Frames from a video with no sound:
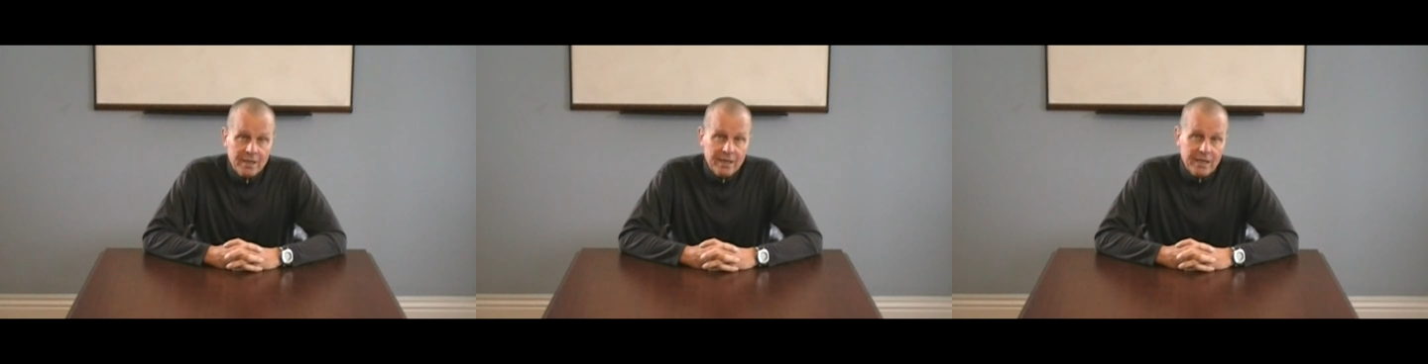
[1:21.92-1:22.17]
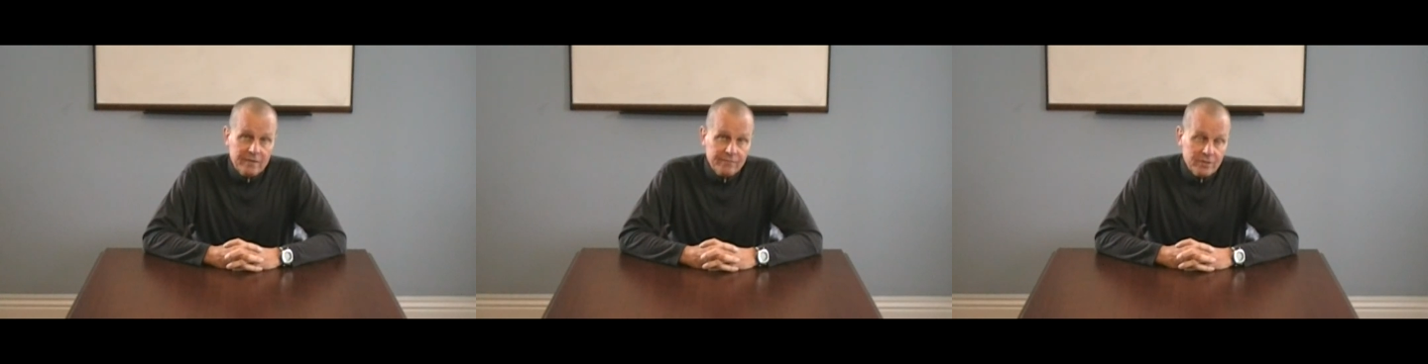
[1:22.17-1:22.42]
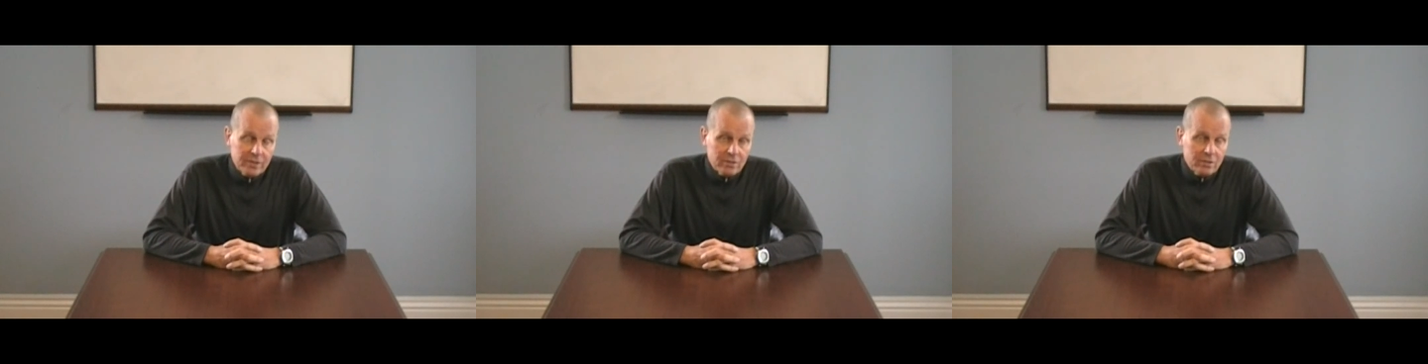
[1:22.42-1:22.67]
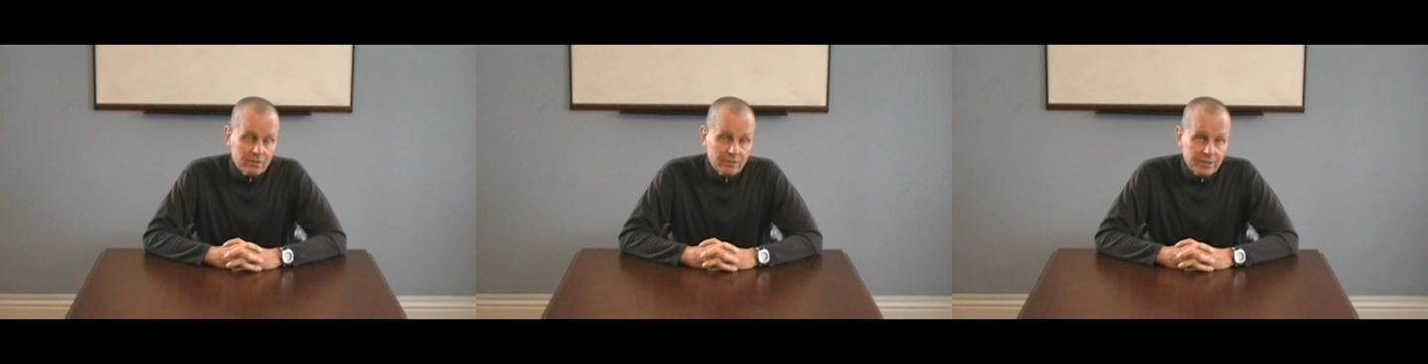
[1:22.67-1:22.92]
And if you look at
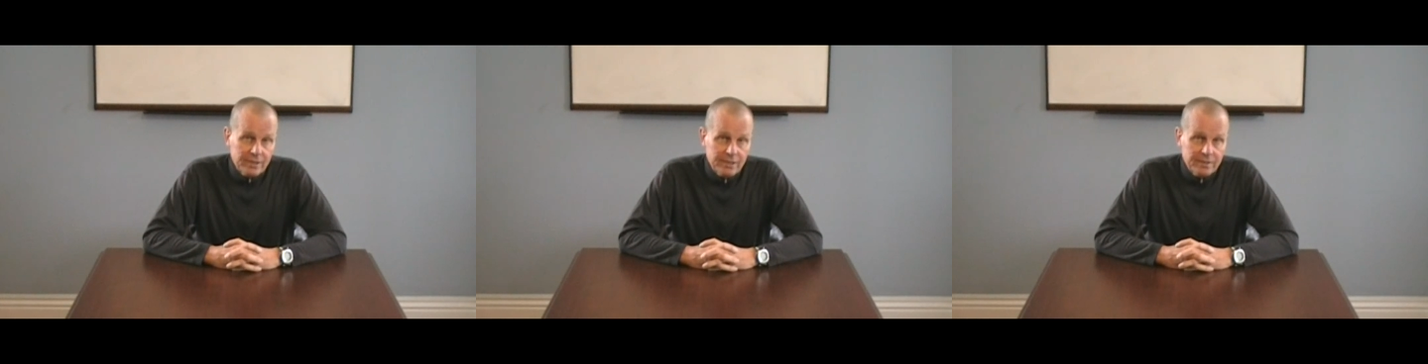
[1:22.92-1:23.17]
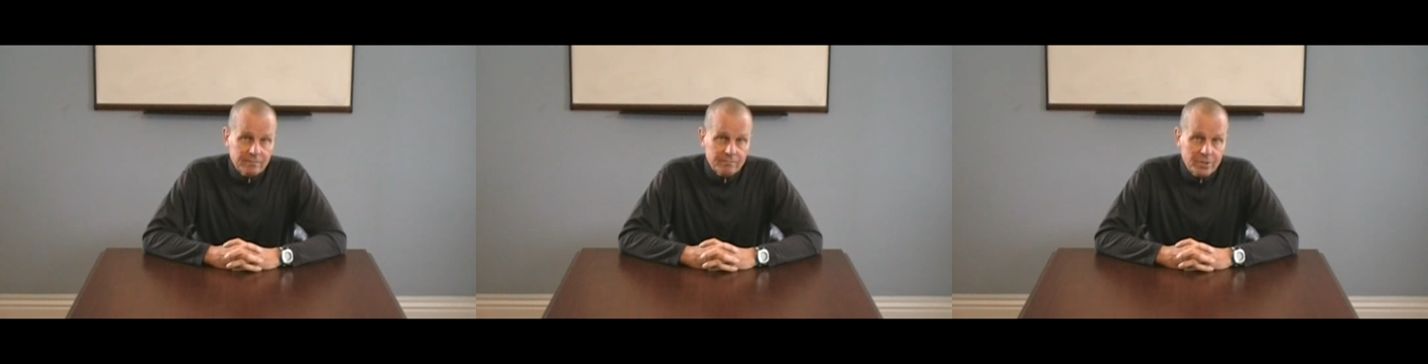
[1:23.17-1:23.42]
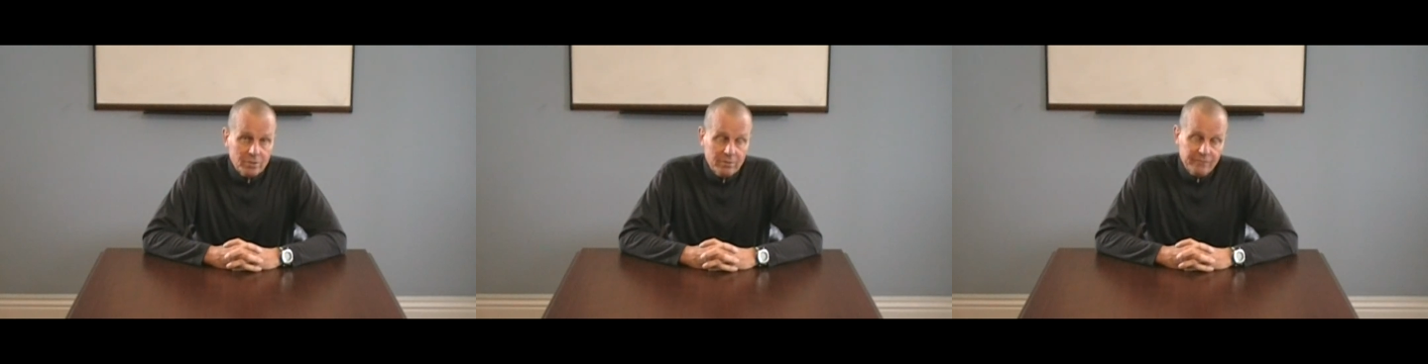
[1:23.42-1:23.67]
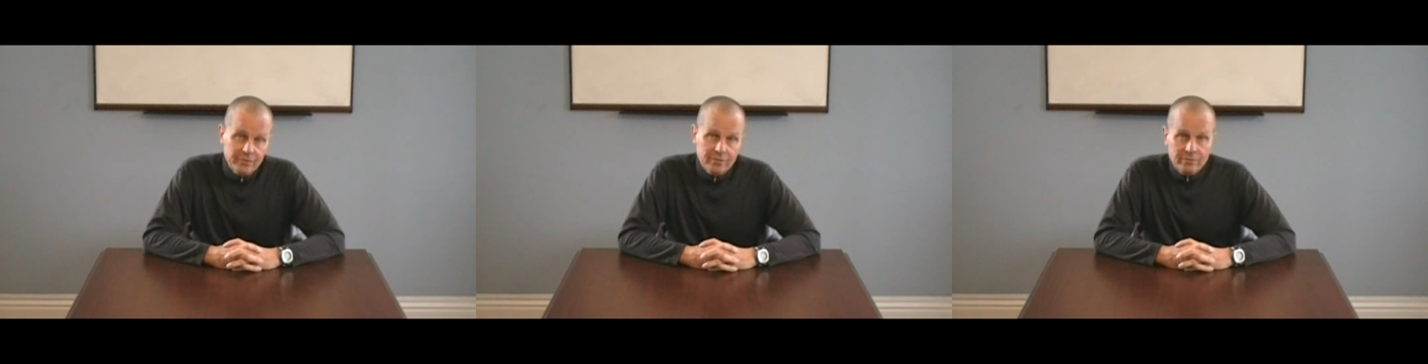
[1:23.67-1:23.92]
all the
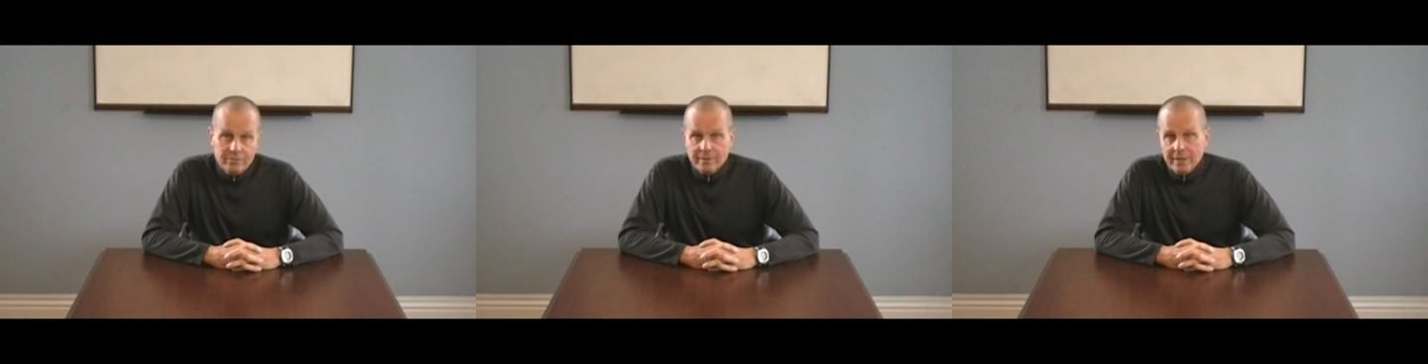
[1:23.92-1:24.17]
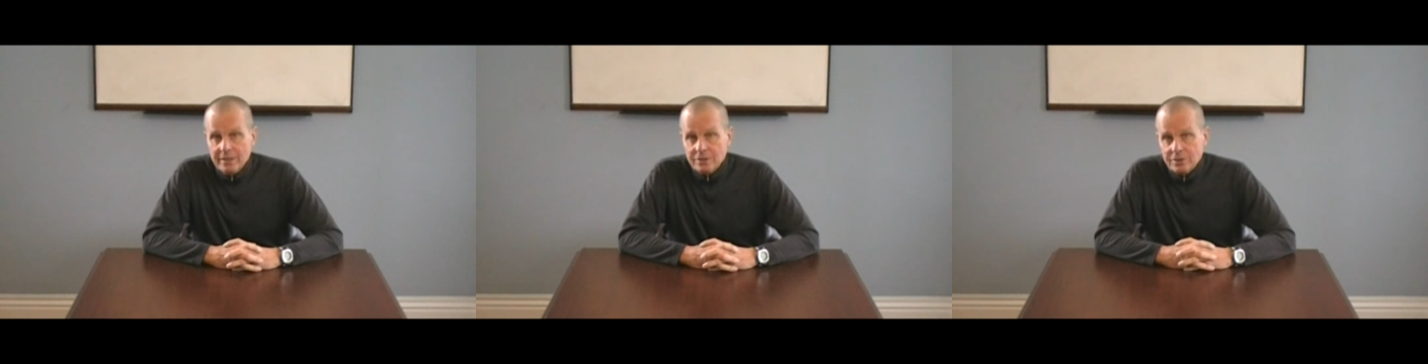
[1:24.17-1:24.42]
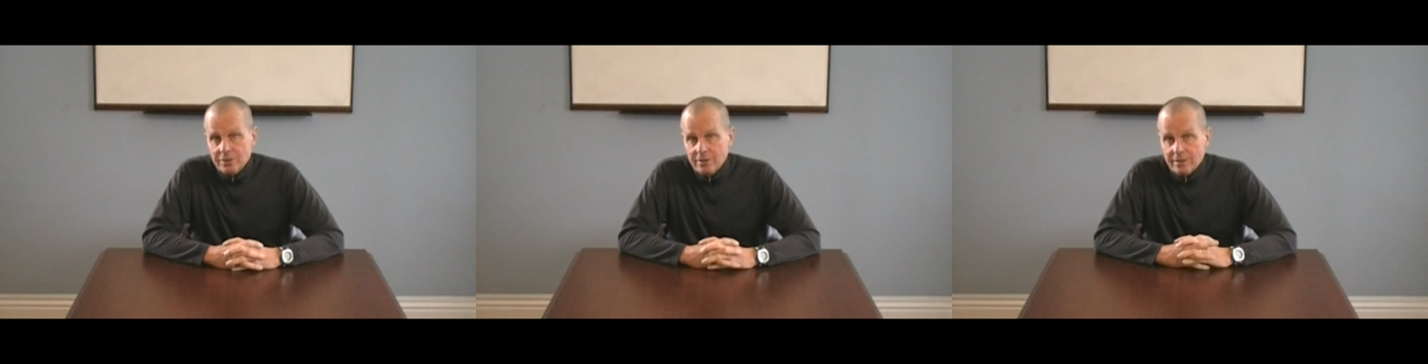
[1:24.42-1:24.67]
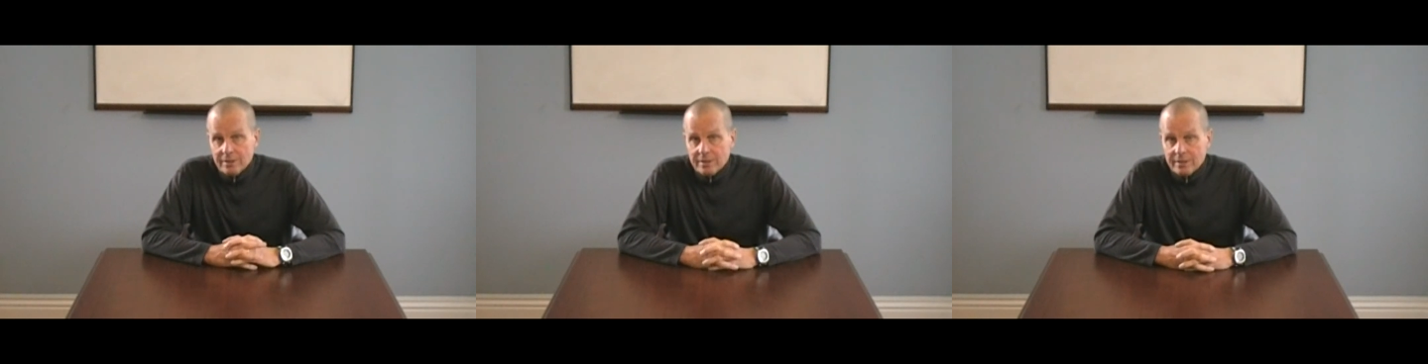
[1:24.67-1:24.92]
peer-reviewed engineering